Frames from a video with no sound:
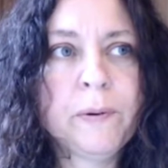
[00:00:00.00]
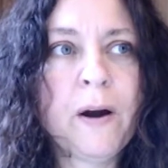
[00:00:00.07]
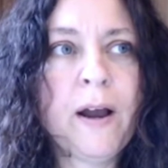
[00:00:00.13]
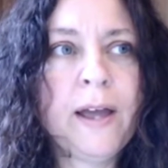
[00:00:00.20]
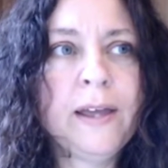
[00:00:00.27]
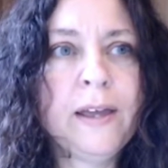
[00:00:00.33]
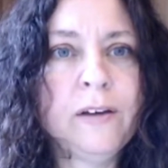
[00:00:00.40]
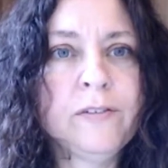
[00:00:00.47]

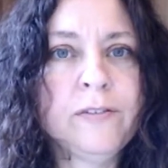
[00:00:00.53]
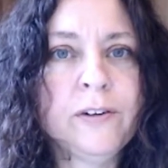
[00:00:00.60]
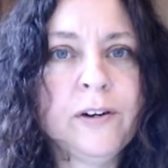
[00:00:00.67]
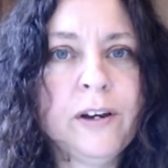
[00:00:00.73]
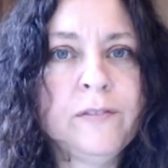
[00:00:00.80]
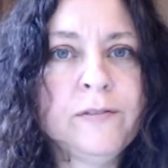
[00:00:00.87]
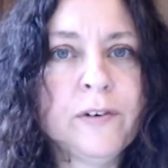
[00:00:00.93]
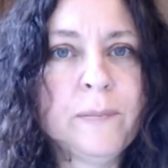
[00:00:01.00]
prying for
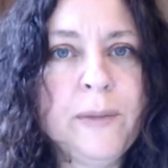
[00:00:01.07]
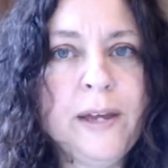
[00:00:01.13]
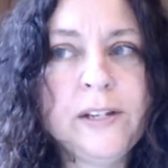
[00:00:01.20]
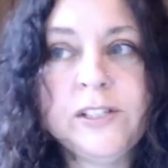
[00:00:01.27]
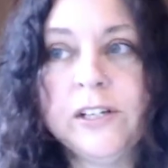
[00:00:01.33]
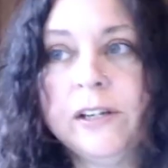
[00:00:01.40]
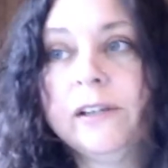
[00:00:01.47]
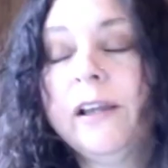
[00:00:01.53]

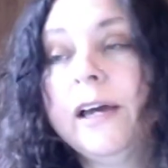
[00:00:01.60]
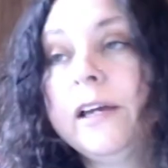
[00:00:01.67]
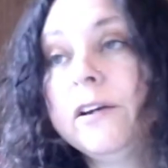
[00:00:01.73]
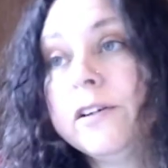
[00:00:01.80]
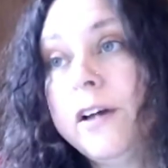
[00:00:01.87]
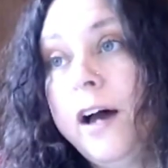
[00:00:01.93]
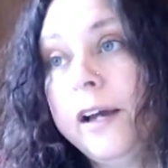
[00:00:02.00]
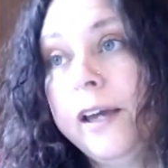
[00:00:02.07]
information, like you're
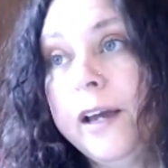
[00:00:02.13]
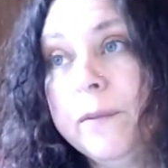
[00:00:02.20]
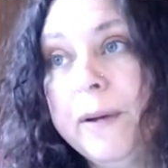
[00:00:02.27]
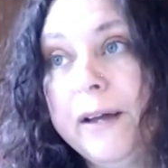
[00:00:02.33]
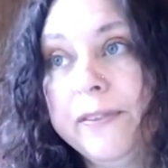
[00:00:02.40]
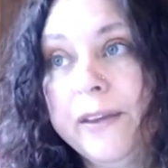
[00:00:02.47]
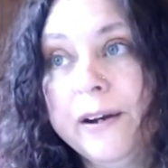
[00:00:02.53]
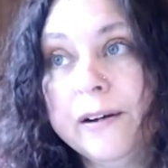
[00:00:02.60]
talking
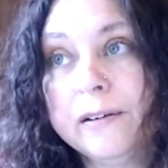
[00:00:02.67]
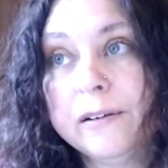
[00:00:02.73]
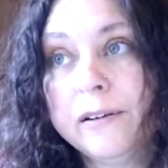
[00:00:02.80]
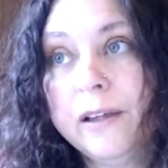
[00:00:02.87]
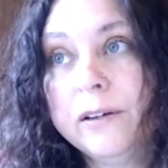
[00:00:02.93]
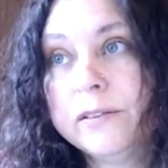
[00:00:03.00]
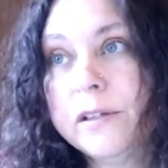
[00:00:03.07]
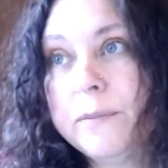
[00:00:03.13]
about there,
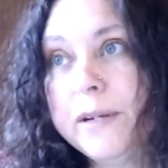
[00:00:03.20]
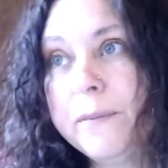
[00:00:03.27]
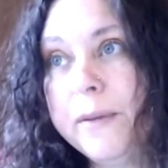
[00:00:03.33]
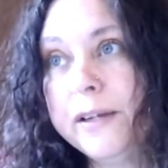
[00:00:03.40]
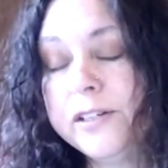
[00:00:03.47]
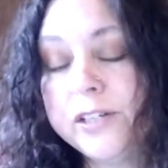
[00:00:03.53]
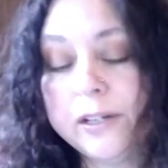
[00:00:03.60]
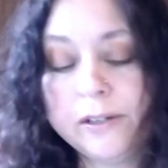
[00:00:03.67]
like somebody
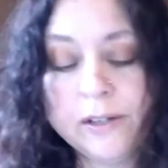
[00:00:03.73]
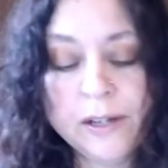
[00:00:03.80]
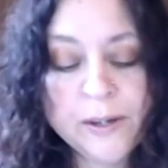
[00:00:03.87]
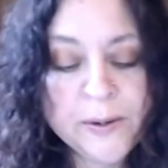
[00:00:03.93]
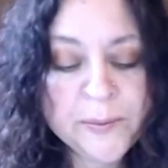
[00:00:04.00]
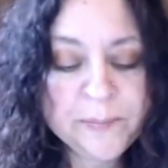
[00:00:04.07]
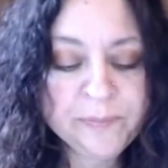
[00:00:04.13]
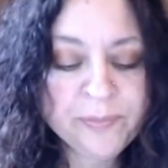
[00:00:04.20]
mentioned,
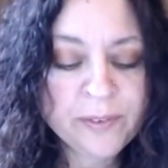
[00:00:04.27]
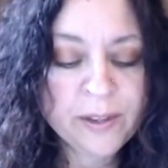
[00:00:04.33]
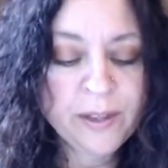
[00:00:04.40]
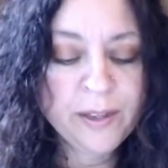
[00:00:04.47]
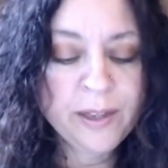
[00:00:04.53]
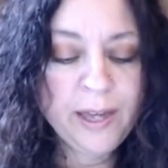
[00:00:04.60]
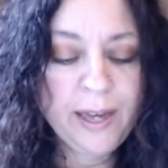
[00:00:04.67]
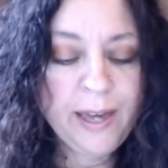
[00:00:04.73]

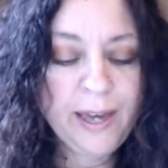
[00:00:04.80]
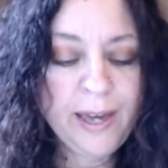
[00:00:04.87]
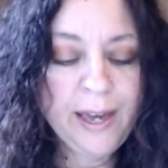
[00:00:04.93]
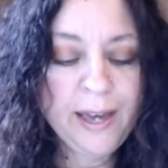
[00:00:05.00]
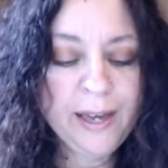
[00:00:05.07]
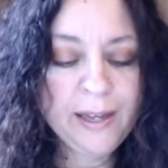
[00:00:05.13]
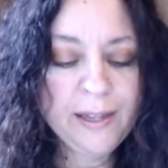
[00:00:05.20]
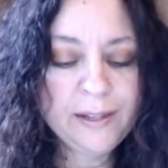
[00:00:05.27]

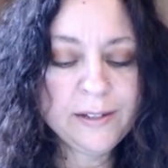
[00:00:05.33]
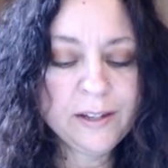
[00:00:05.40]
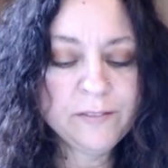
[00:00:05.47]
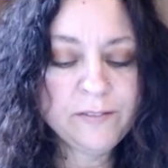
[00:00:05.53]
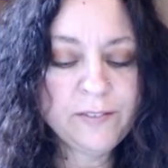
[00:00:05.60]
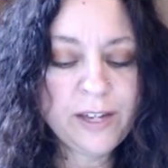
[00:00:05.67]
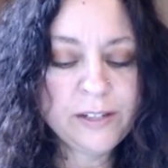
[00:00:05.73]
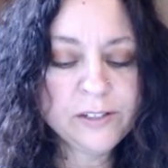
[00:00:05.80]
and
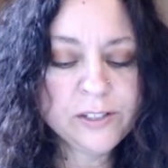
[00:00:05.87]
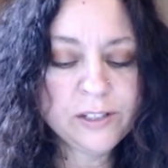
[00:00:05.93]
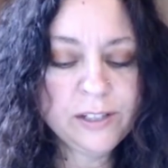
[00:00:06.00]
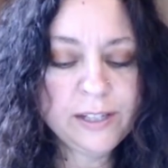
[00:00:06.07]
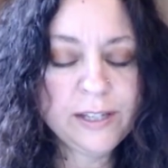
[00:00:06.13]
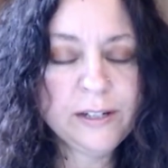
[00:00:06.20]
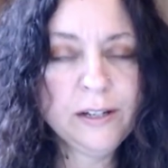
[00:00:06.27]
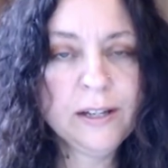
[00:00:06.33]

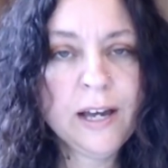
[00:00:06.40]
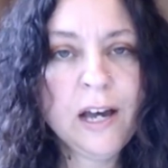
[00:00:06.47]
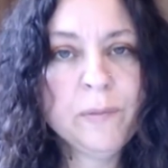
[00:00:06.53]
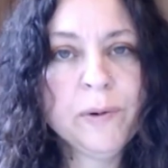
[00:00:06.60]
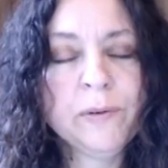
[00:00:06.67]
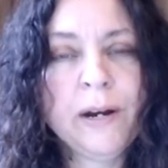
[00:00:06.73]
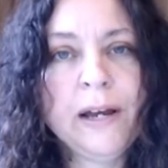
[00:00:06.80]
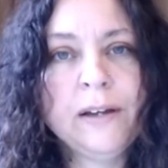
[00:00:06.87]
eventually it'll come
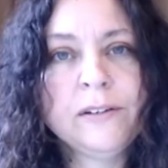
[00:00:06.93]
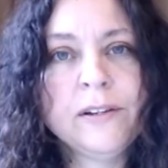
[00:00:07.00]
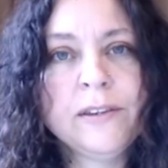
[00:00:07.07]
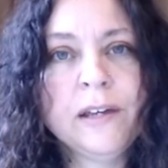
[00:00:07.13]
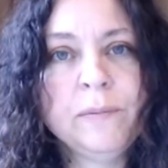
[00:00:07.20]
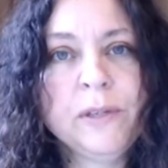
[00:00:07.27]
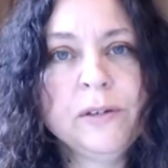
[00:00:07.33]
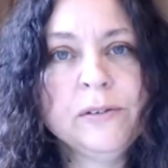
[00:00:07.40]
around to
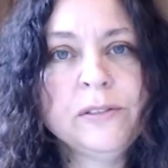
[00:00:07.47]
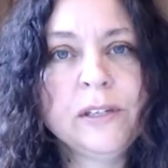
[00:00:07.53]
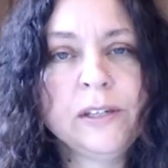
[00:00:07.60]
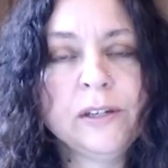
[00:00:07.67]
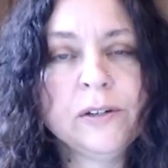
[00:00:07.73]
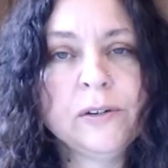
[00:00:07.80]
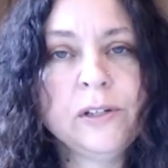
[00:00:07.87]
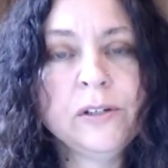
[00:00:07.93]
them using
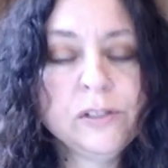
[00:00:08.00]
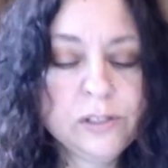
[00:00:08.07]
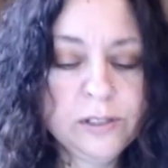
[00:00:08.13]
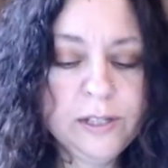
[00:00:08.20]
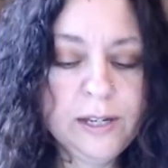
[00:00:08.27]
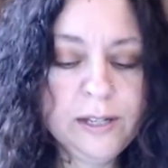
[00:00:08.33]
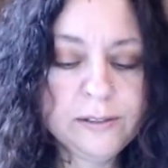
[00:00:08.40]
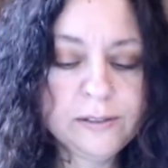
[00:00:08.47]
you. And
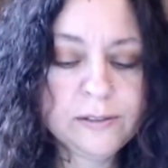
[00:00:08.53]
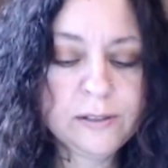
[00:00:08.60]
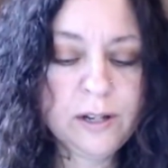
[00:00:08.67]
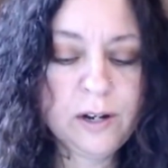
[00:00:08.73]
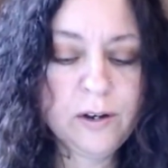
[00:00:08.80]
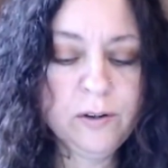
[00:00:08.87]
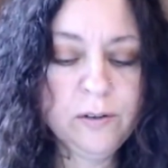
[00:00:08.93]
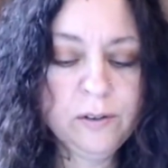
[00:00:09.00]
usually it's, you
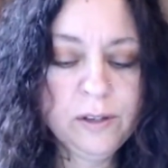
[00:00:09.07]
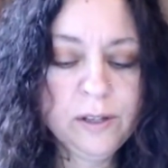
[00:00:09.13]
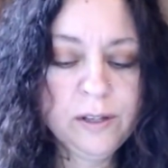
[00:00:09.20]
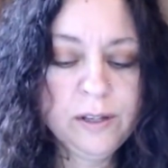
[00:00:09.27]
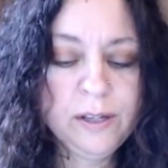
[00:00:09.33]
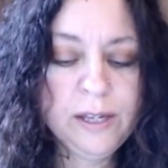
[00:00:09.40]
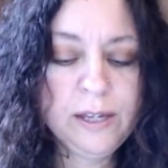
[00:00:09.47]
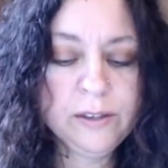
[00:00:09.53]
know,
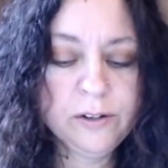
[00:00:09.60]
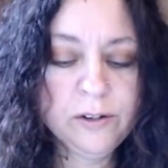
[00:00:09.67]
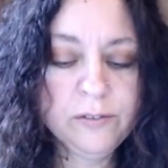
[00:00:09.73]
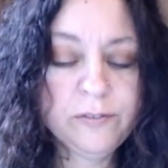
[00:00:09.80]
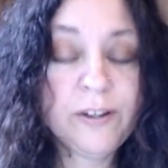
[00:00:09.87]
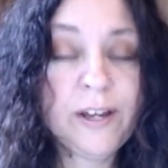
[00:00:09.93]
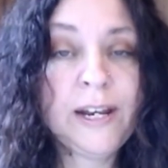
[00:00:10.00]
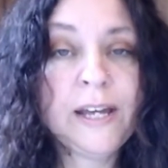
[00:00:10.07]
either
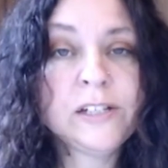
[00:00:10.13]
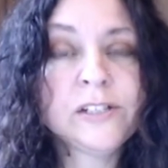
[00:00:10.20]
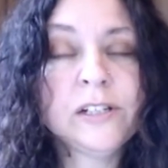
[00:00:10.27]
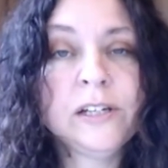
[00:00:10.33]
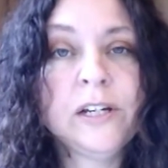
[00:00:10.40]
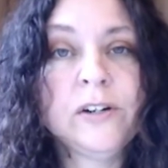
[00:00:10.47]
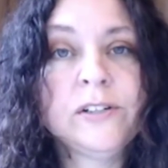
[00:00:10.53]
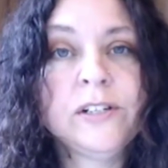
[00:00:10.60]

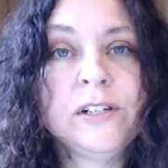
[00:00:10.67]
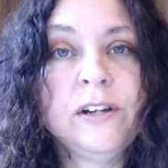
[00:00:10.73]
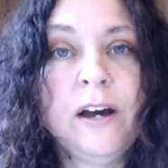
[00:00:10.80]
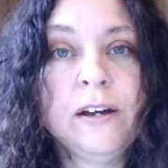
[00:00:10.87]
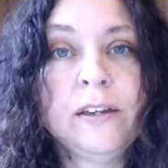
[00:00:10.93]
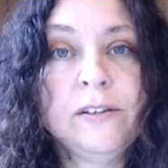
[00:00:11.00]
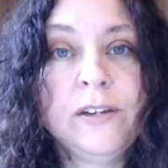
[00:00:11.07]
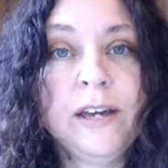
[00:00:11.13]
financially or to
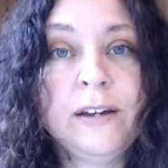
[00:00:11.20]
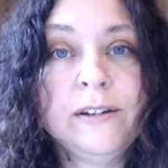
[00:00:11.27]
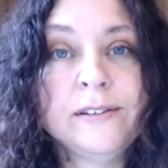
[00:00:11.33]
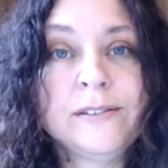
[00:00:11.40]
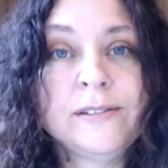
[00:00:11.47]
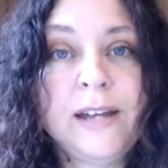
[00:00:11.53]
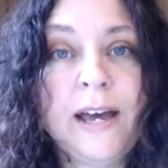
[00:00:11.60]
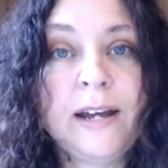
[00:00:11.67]
knock you down in
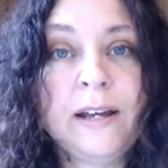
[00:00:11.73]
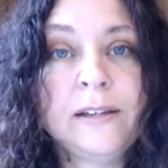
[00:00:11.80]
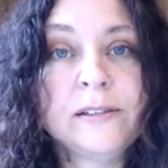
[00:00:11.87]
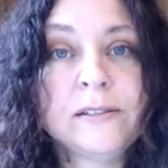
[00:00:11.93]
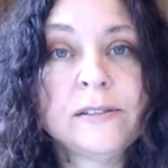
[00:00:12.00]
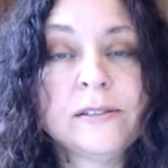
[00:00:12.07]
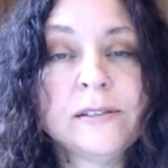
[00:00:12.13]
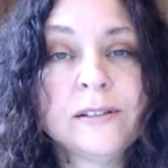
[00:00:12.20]

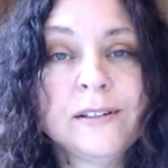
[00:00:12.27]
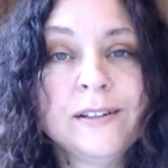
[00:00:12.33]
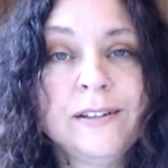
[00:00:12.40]
status.